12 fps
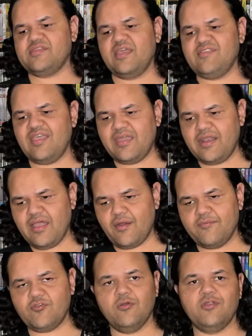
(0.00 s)
I say D N
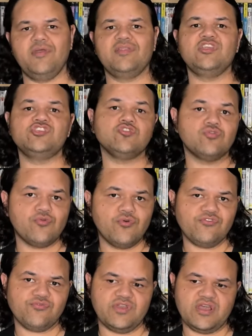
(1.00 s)
R, I'm talking about digital
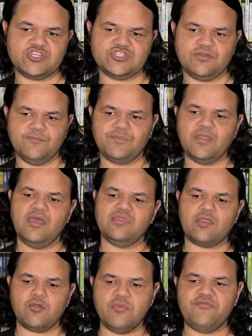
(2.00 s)
noise reduction.
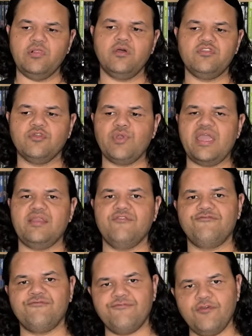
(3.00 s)
They remove a lot of the
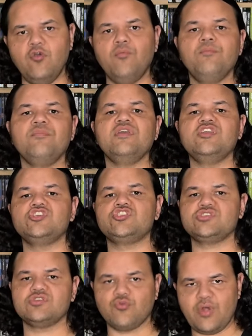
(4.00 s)
grain,
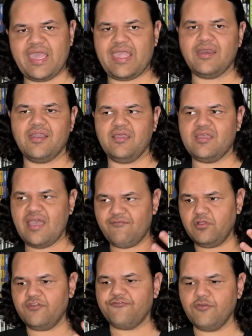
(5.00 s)
film-ish grain. You
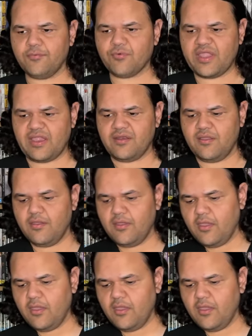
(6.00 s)
have a lot of film grain.